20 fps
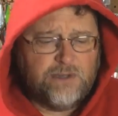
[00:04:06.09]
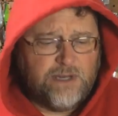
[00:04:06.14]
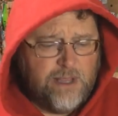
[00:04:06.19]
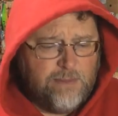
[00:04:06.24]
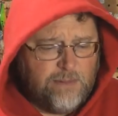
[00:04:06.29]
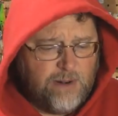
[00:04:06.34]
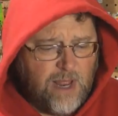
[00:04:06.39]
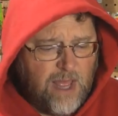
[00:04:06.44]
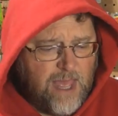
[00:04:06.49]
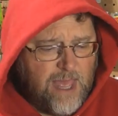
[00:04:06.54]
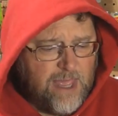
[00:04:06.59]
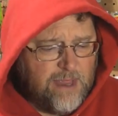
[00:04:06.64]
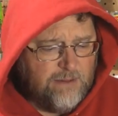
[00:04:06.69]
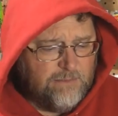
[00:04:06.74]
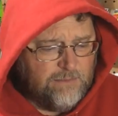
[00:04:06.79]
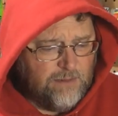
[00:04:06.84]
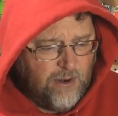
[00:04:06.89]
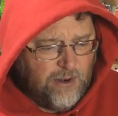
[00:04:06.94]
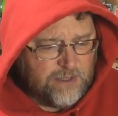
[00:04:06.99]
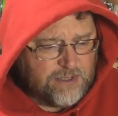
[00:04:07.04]
And him and
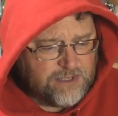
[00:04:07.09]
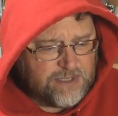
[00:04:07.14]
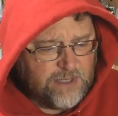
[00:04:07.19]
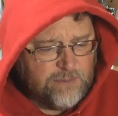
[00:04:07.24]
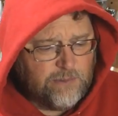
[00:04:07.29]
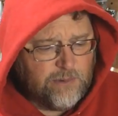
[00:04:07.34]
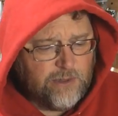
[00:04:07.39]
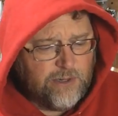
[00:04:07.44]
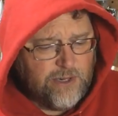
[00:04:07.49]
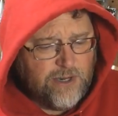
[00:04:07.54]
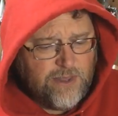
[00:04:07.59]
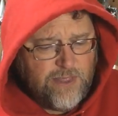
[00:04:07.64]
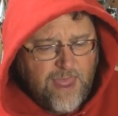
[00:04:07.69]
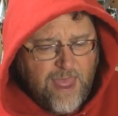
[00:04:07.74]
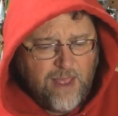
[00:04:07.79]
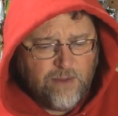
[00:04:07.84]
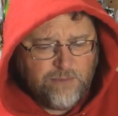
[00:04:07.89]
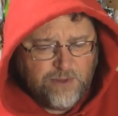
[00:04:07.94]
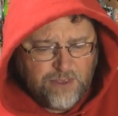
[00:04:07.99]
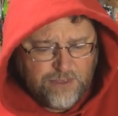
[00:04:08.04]
I are similar in
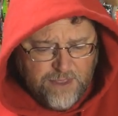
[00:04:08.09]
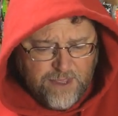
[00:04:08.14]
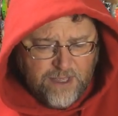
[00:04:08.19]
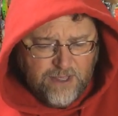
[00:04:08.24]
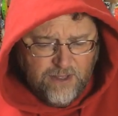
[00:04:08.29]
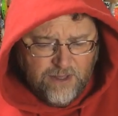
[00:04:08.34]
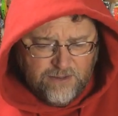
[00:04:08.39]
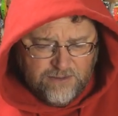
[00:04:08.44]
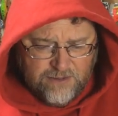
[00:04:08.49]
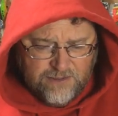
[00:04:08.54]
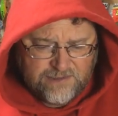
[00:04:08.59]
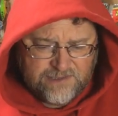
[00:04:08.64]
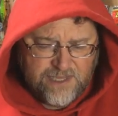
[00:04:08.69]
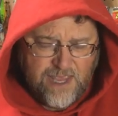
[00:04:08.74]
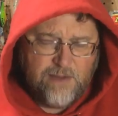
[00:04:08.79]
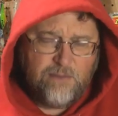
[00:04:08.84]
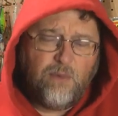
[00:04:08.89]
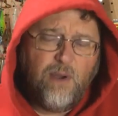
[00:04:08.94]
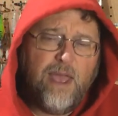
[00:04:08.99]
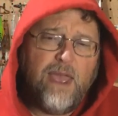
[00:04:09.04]
that we think the
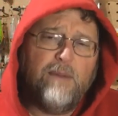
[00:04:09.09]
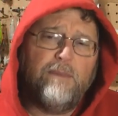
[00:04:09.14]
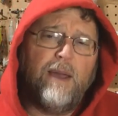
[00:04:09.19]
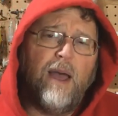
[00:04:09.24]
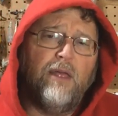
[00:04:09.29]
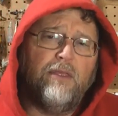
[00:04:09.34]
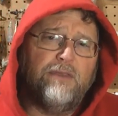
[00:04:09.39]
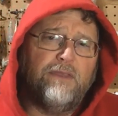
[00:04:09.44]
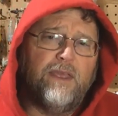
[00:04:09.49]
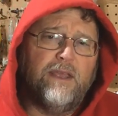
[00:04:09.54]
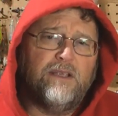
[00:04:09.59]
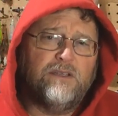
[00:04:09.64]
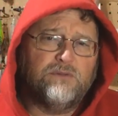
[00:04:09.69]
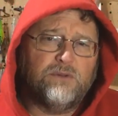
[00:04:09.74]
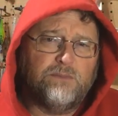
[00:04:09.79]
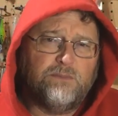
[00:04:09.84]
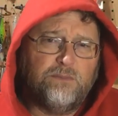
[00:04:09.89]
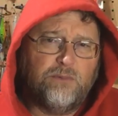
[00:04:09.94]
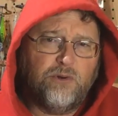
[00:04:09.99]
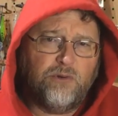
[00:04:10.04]
same way about things.
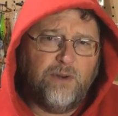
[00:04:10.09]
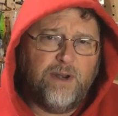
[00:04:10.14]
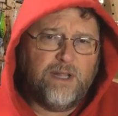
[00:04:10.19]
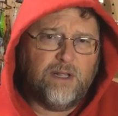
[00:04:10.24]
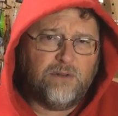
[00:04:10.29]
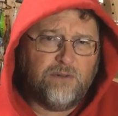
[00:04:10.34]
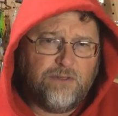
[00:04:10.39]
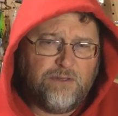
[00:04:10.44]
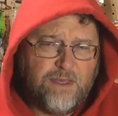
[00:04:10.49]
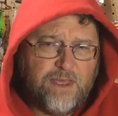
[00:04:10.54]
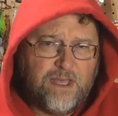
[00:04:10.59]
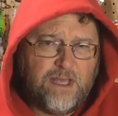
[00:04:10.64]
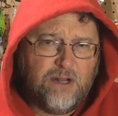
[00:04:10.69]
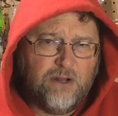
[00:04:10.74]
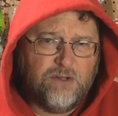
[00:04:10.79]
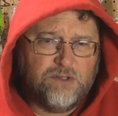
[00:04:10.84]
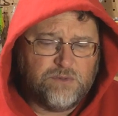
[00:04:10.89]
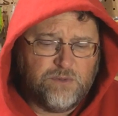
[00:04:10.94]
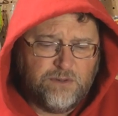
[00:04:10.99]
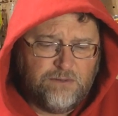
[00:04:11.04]
We're critical
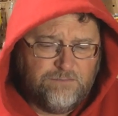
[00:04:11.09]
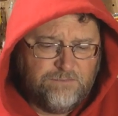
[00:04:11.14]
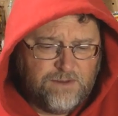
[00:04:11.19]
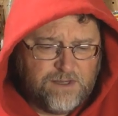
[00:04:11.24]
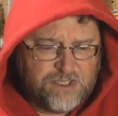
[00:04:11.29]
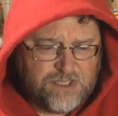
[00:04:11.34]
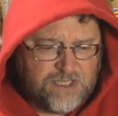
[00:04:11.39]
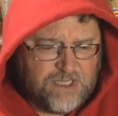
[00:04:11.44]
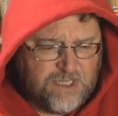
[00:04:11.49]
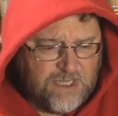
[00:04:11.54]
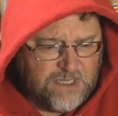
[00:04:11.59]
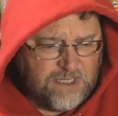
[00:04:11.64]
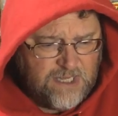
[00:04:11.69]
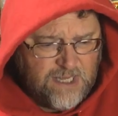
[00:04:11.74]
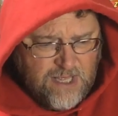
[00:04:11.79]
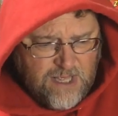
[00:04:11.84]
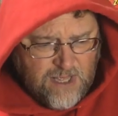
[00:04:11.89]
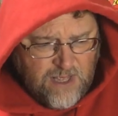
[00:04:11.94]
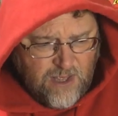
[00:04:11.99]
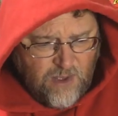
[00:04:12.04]
thinkers with fishing, and
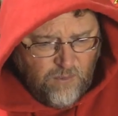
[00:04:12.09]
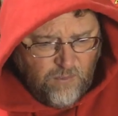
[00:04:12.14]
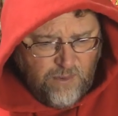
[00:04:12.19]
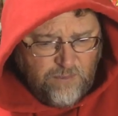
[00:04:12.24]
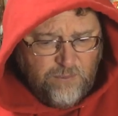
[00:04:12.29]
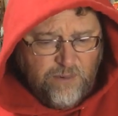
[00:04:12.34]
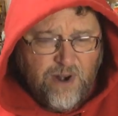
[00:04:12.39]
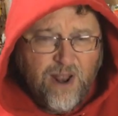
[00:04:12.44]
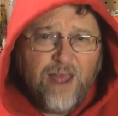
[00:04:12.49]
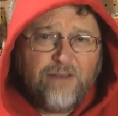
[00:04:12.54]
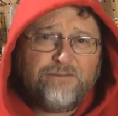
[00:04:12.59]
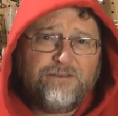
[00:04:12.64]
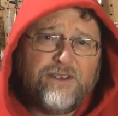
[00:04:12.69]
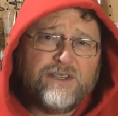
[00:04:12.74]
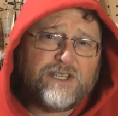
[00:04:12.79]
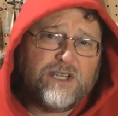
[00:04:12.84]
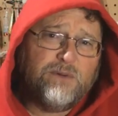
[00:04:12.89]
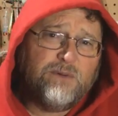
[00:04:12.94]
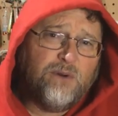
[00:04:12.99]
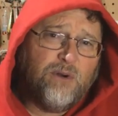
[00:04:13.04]
when we're not
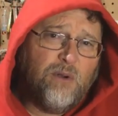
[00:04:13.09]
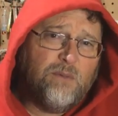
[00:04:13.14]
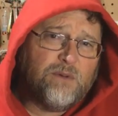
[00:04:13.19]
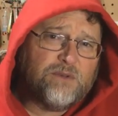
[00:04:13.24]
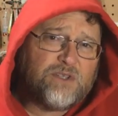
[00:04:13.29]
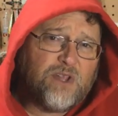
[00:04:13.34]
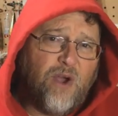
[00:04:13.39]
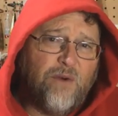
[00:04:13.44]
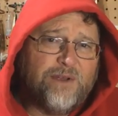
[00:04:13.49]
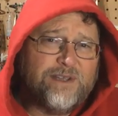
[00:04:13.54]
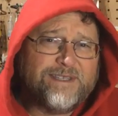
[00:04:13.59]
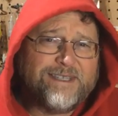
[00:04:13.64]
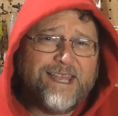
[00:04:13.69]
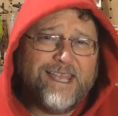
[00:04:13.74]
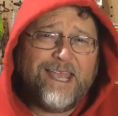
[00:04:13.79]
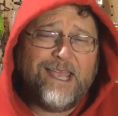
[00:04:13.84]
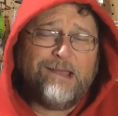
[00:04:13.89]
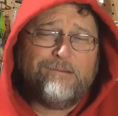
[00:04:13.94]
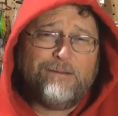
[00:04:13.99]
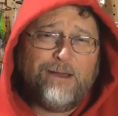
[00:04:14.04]
fishing, we're almost always
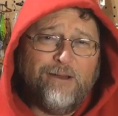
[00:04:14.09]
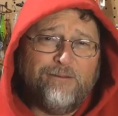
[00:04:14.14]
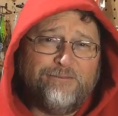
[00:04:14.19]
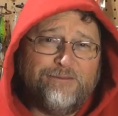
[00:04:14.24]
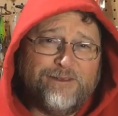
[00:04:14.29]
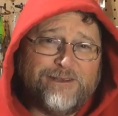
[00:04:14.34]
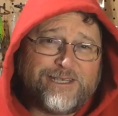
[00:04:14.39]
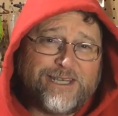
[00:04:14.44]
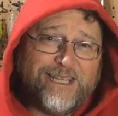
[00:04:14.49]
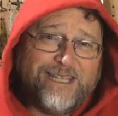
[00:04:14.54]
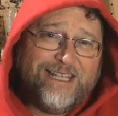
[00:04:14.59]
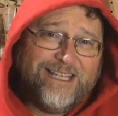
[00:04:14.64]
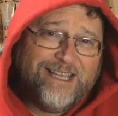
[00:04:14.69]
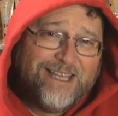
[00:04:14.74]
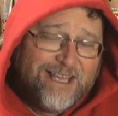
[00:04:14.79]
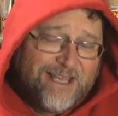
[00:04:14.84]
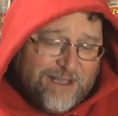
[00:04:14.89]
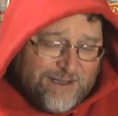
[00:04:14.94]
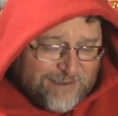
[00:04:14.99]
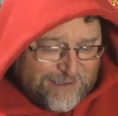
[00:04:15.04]
thinking about fishing.
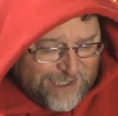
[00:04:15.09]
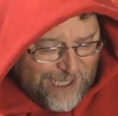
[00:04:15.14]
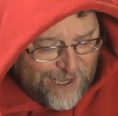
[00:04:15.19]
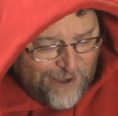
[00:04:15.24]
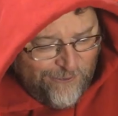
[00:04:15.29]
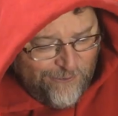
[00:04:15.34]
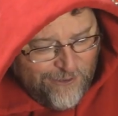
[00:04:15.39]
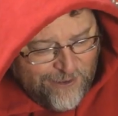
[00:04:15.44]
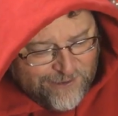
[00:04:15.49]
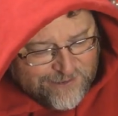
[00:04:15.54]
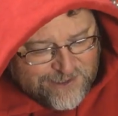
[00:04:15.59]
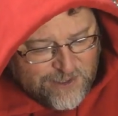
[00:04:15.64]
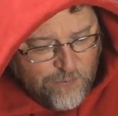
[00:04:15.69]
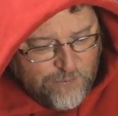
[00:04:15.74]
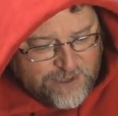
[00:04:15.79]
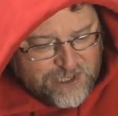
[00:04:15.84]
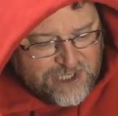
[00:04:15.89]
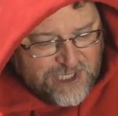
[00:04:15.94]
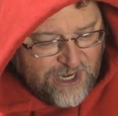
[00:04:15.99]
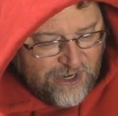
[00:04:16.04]
So
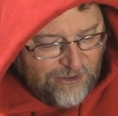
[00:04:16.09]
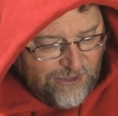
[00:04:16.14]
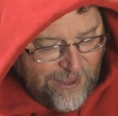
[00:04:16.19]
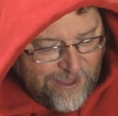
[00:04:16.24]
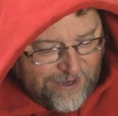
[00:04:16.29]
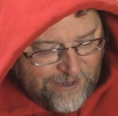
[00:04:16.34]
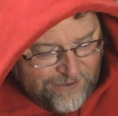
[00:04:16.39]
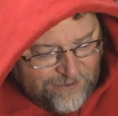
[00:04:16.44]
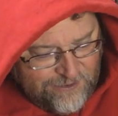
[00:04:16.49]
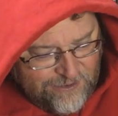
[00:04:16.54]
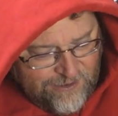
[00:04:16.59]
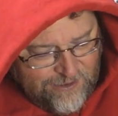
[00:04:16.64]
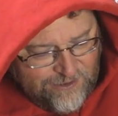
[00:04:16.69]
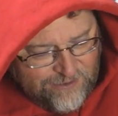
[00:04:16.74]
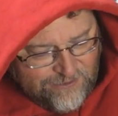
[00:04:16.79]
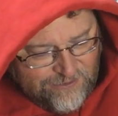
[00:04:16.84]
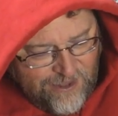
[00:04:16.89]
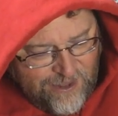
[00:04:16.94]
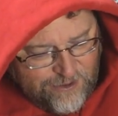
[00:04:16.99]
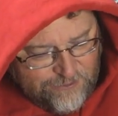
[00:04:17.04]
we share a
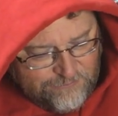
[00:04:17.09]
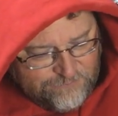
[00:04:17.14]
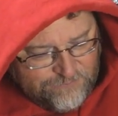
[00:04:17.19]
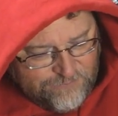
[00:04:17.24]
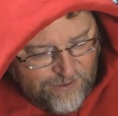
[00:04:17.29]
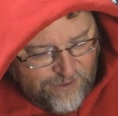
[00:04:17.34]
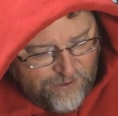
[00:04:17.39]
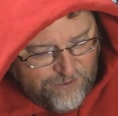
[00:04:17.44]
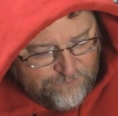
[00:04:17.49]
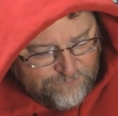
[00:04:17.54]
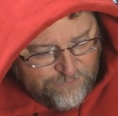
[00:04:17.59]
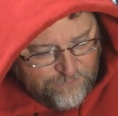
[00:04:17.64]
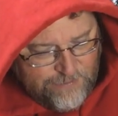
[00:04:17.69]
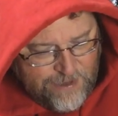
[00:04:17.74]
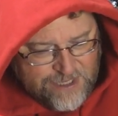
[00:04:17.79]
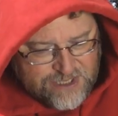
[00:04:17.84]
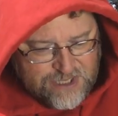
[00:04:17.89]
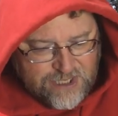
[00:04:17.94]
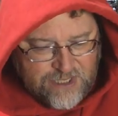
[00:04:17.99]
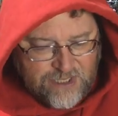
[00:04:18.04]
lot of
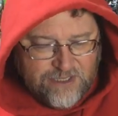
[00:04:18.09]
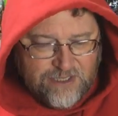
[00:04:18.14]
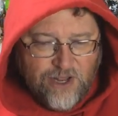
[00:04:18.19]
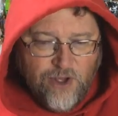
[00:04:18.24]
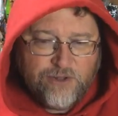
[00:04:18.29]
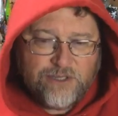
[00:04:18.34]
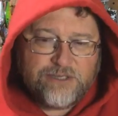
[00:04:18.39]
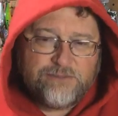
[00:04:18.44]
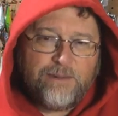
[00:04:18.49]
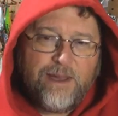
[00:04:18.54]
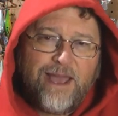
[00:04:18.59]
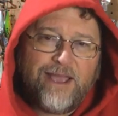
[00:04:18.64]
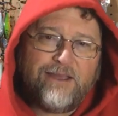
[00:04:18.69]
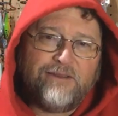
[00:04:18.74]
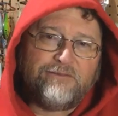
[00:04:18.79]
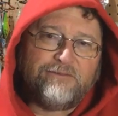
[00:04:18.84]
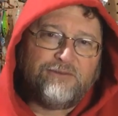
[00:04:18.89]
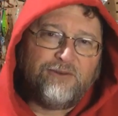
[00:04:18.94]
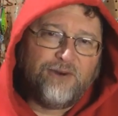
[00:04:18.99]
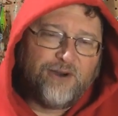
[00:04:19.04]
information and notes back
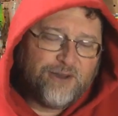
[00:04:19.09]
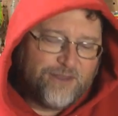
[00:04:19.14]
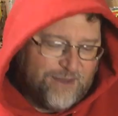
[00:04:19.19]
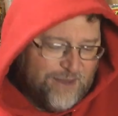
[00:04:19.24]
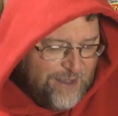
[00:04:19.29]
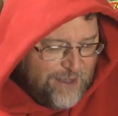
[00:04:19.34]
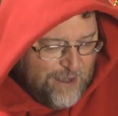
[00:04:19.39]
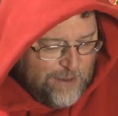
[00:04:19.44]
and forth.